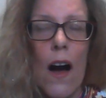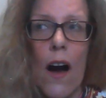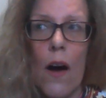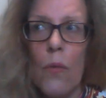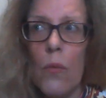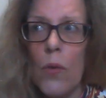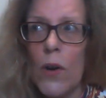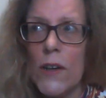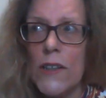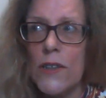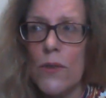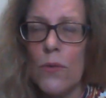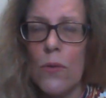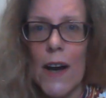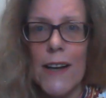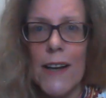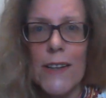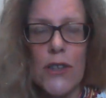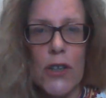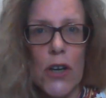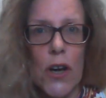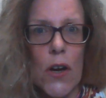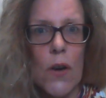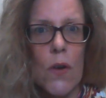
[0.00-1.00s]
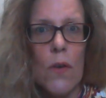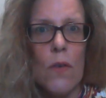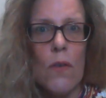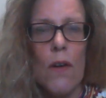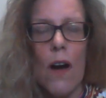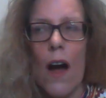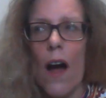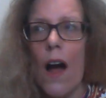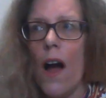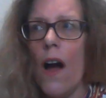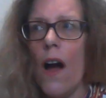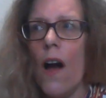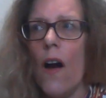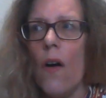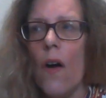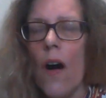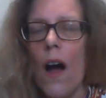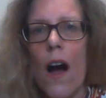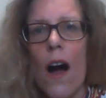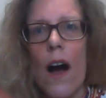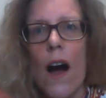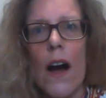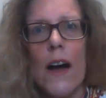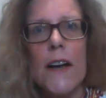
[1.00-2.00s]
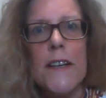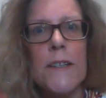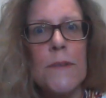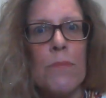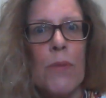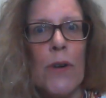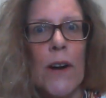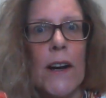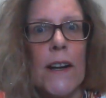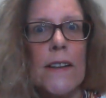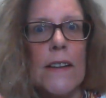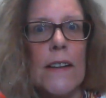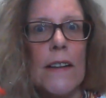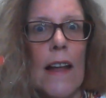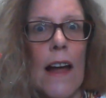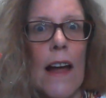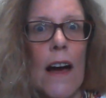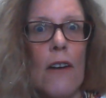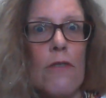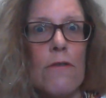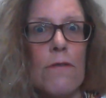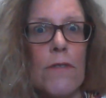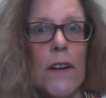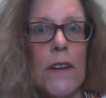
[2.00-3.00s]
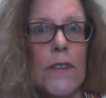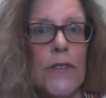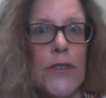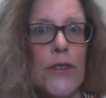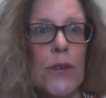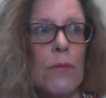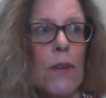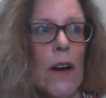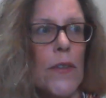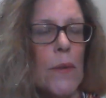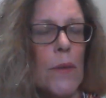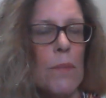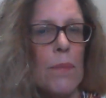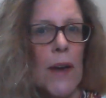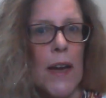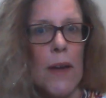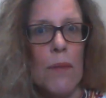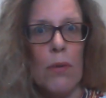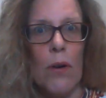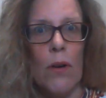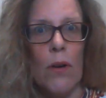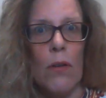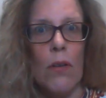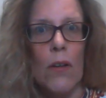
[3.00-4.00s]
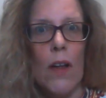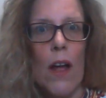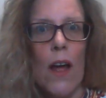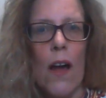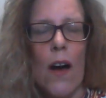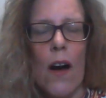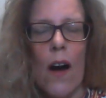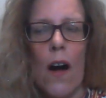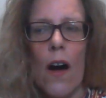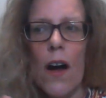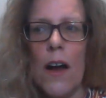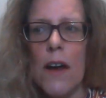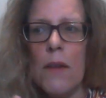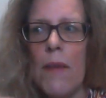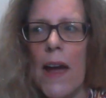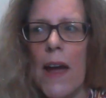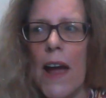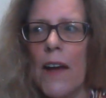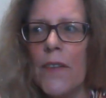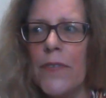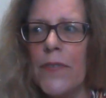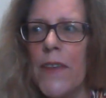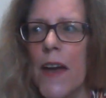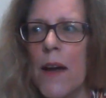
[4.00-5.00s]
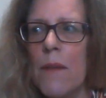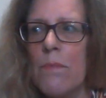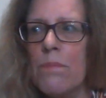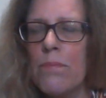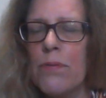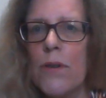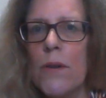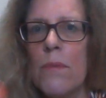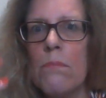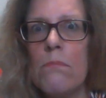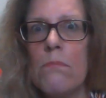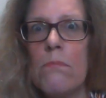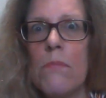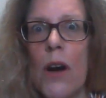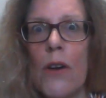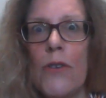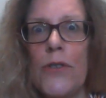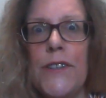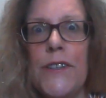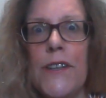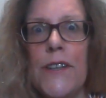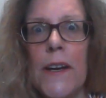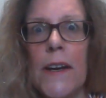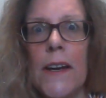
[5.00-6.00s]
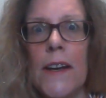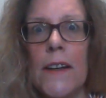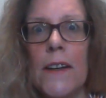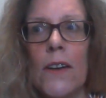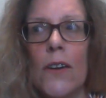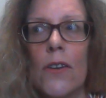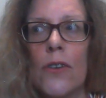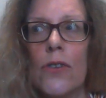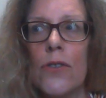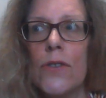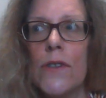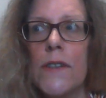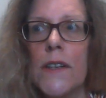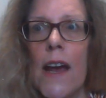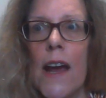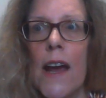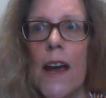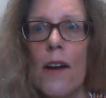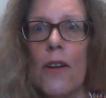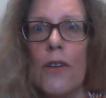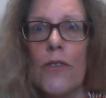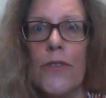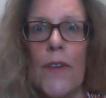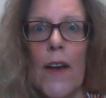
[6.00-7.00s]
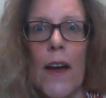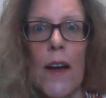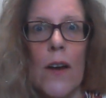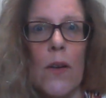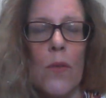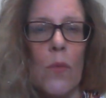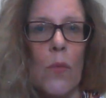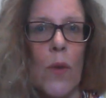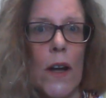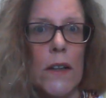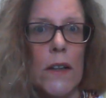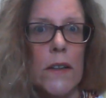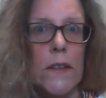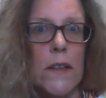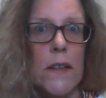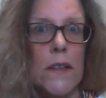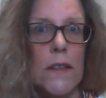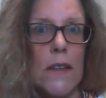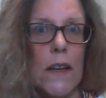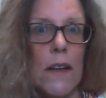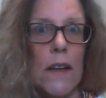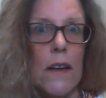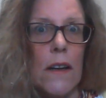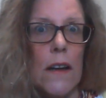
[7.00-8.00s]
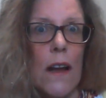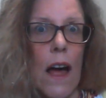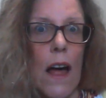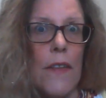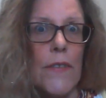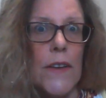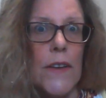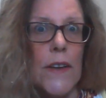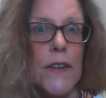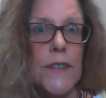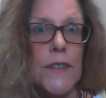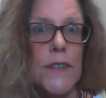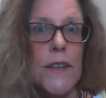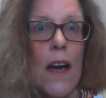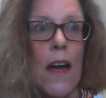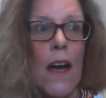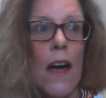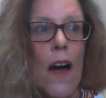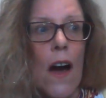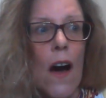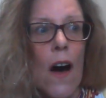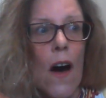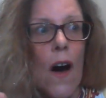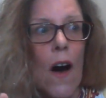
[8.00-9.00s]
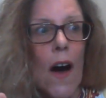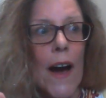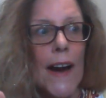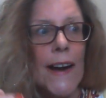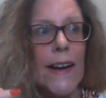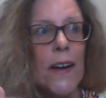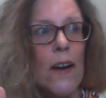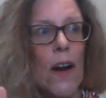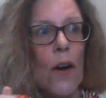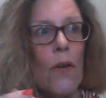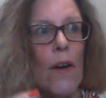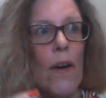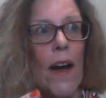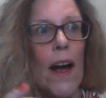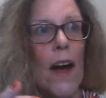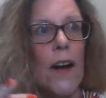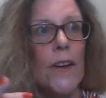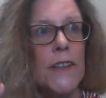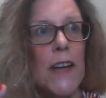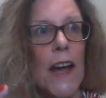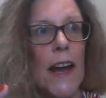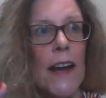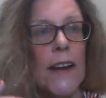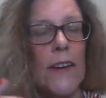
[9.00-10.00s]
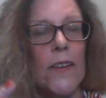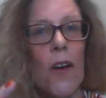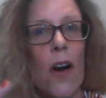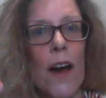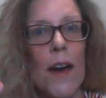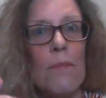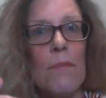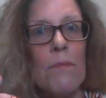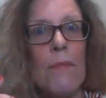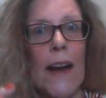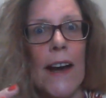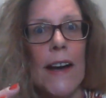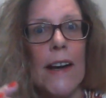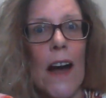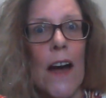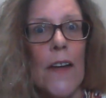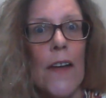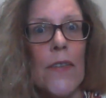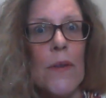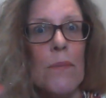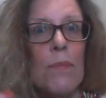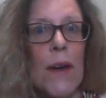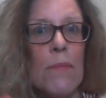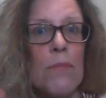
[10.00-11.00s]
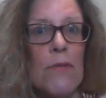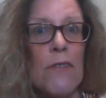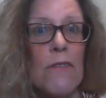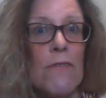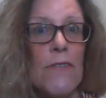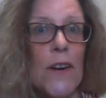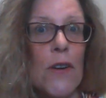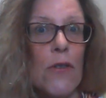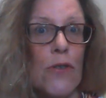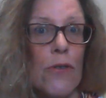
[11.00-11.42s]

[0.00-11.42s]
What do I do? Oh, I spread love to other people. I'm out there promoting good health and wellness in others. I go out and I make other people feel